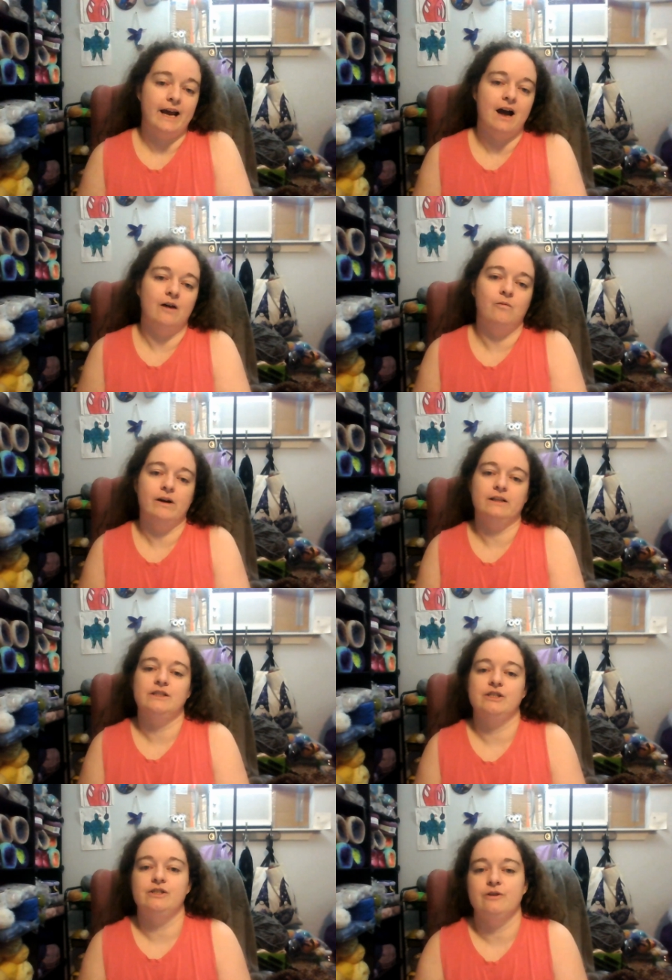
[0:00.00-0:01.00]
wanted to
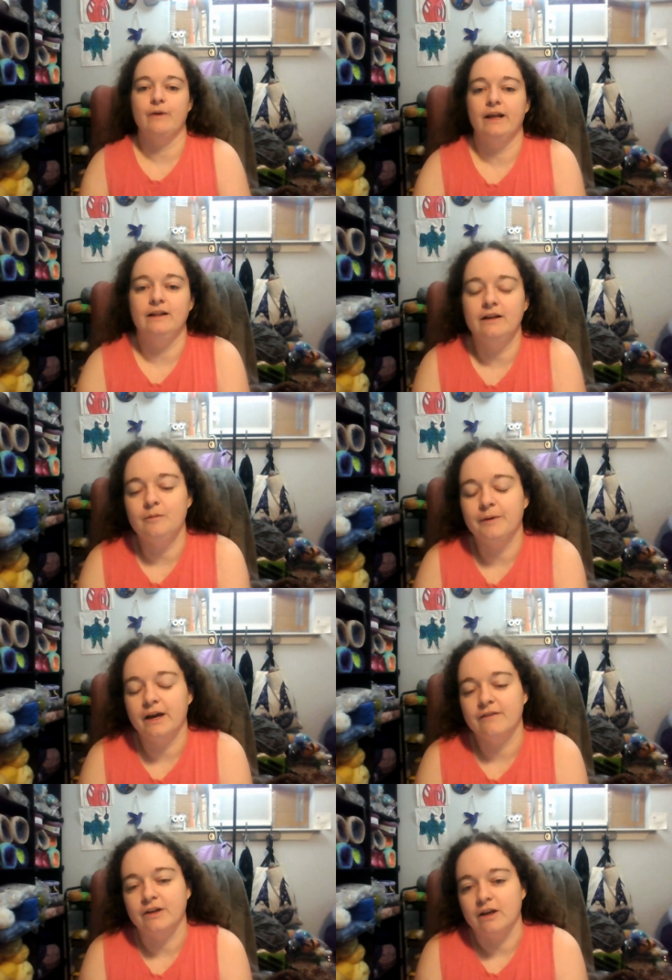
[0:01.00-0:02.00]
do a little bit
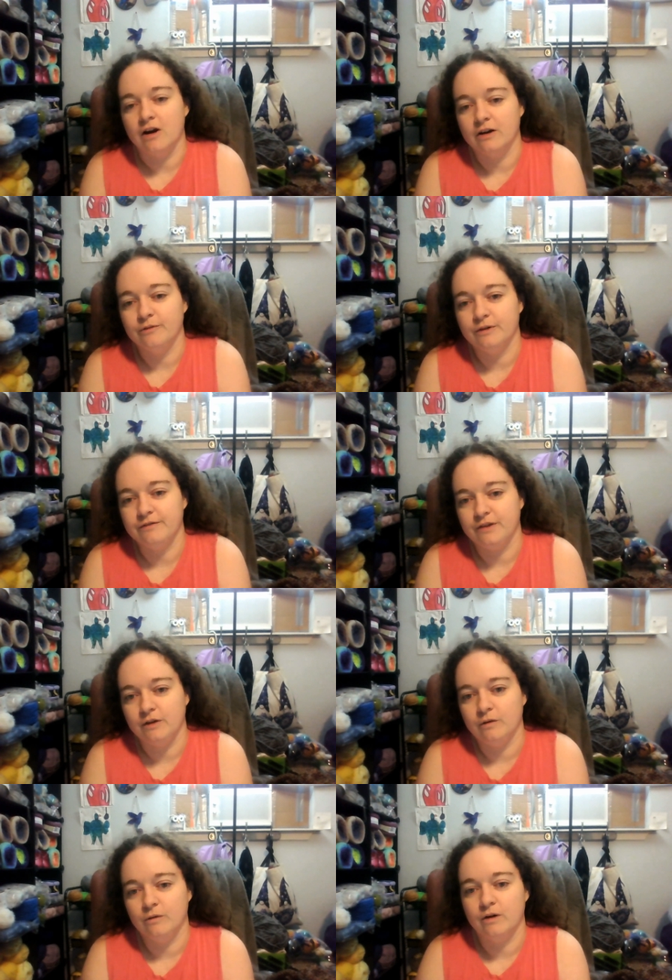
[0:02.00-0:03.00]
of a yarn
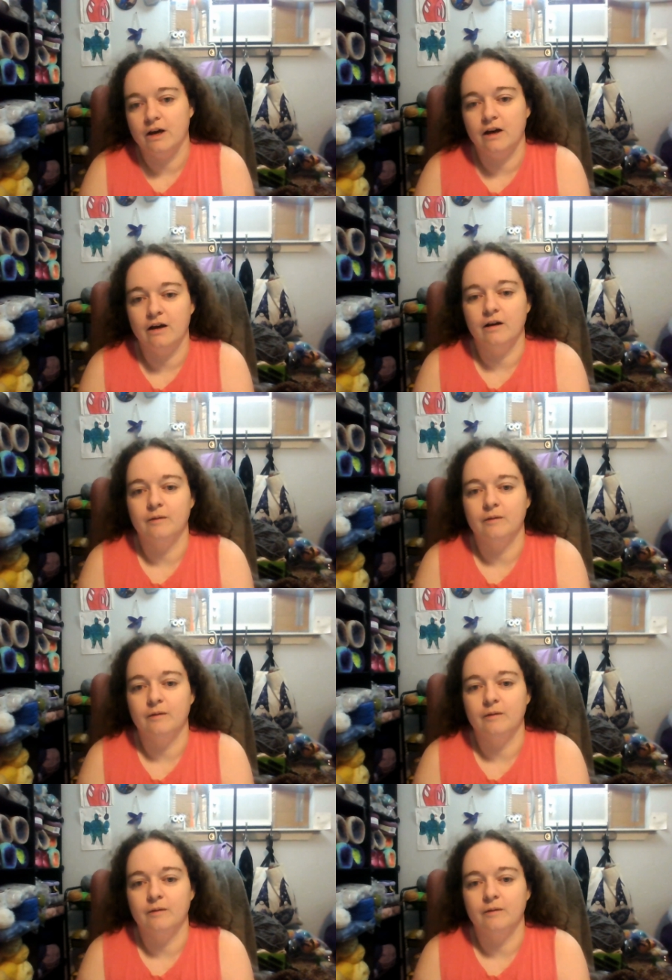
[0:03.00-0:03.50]
review of